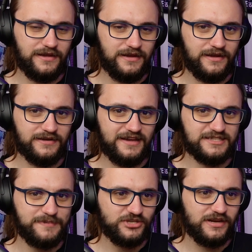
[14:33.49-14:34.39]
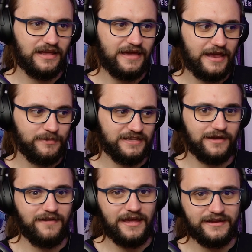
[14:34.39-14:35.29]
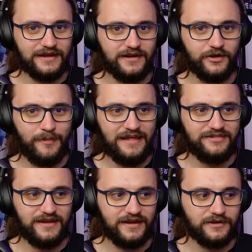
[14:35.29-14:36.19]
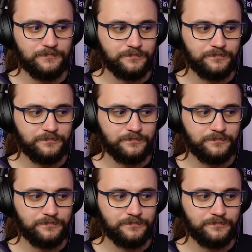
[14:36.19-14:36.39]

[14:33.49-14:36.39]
in especially like anime that have any kind of romantic